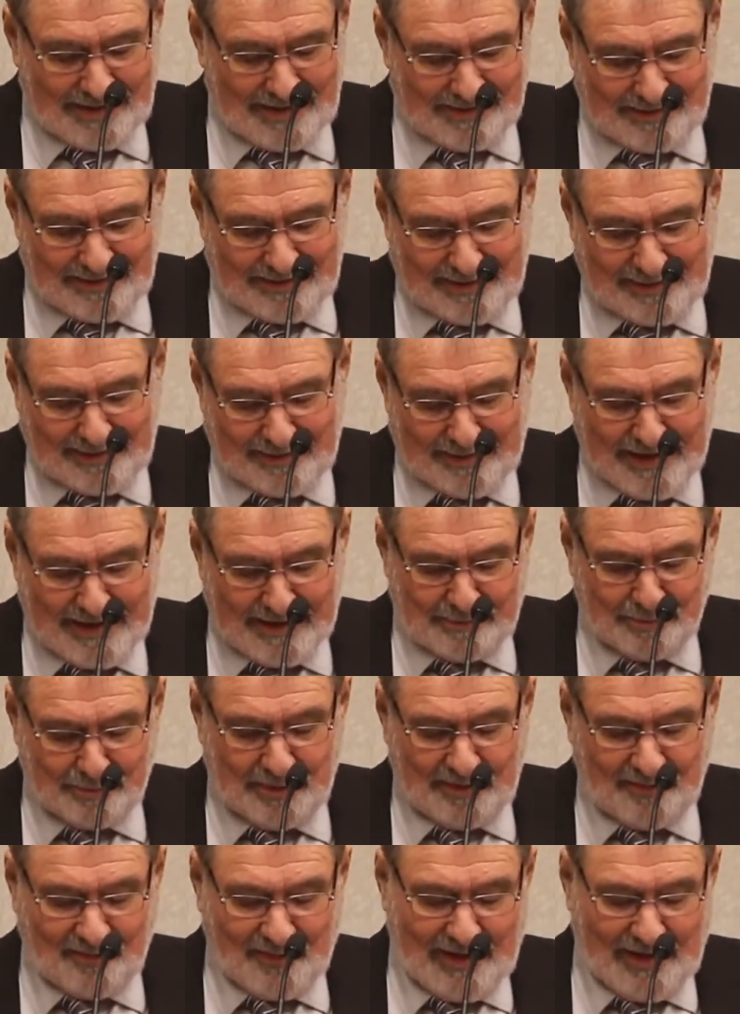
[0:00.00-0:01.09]
Hightower
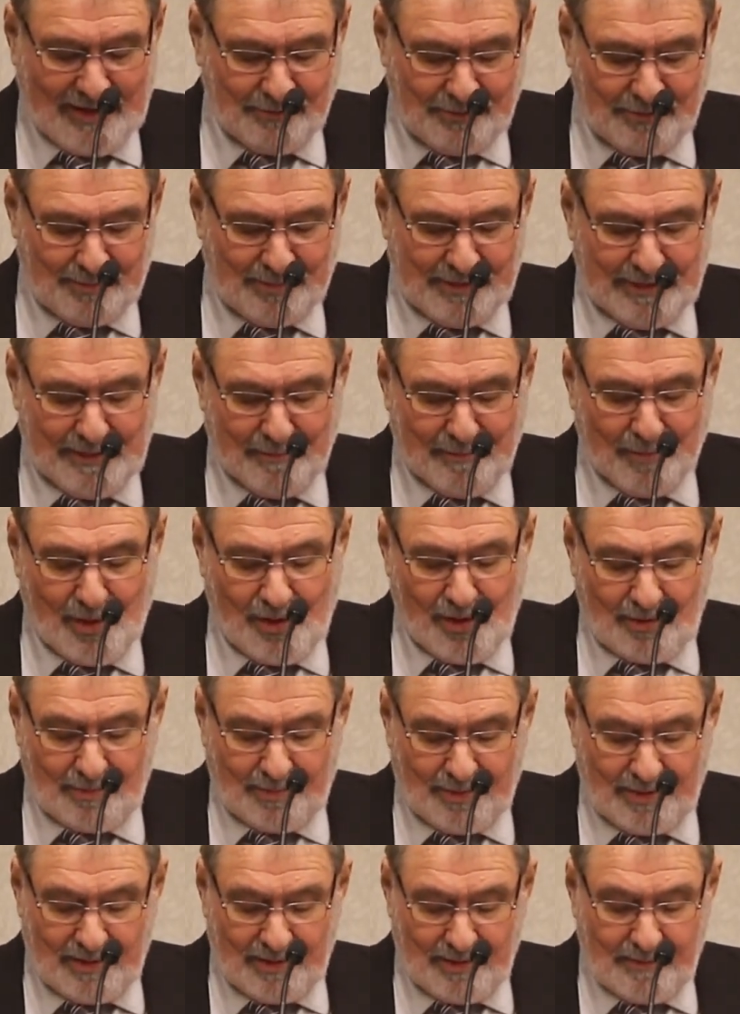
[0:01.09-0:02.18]
asked me if I would be a
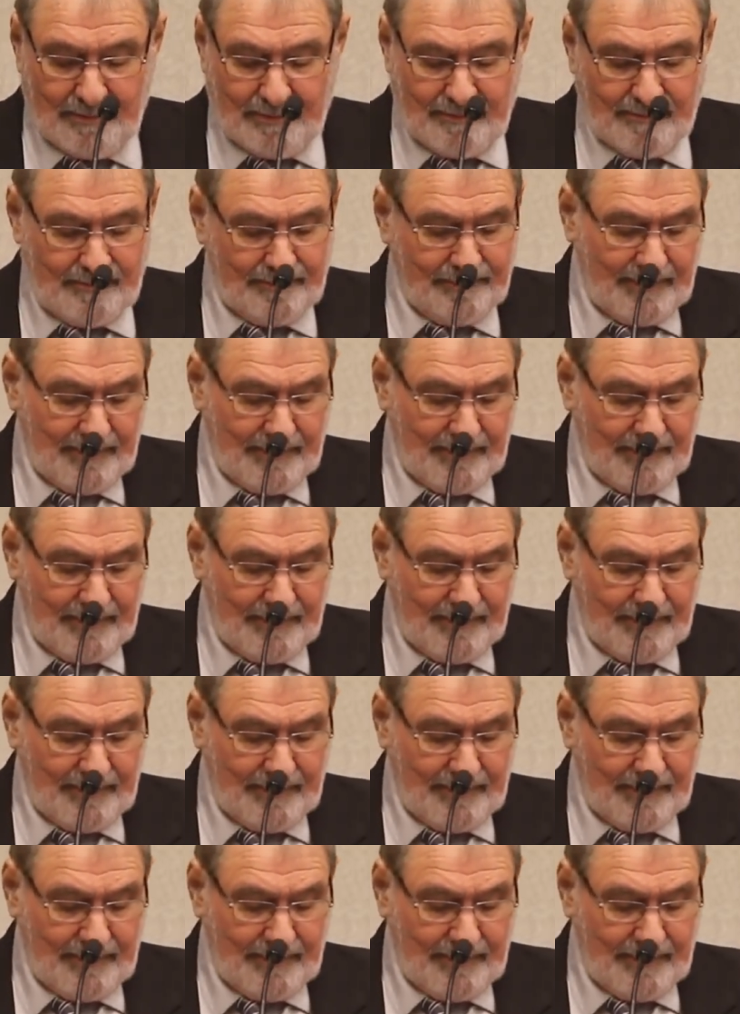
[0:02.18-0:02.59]
pallbearer,